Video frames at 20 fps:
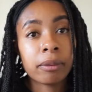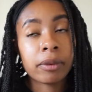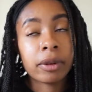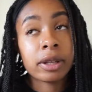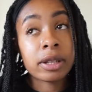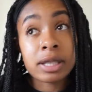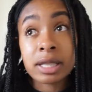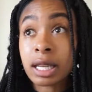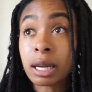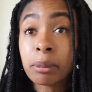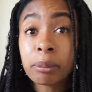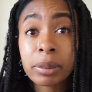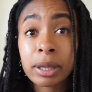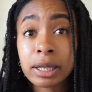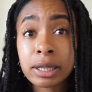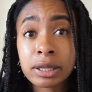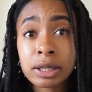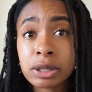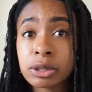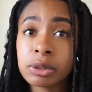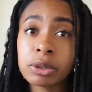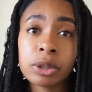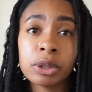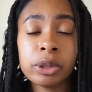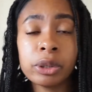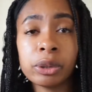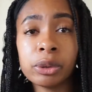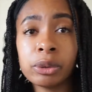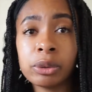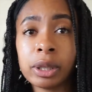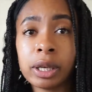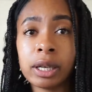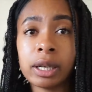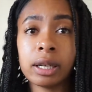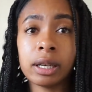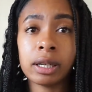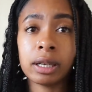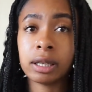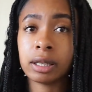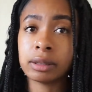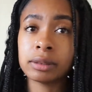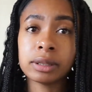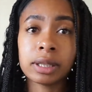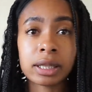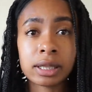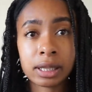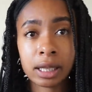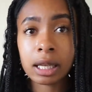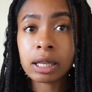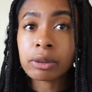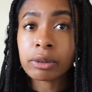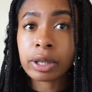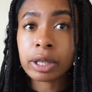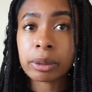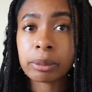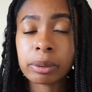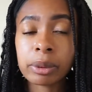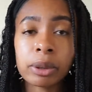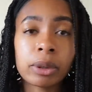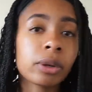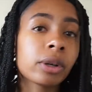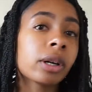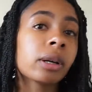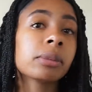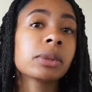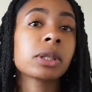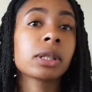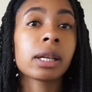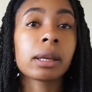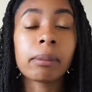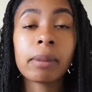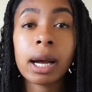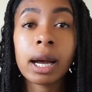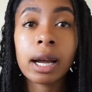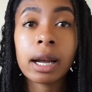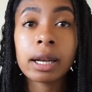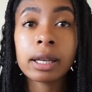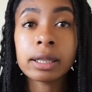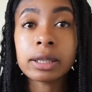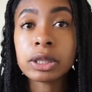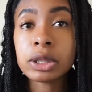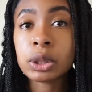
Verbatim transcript: In some places you can do a accelerated program. So like mine is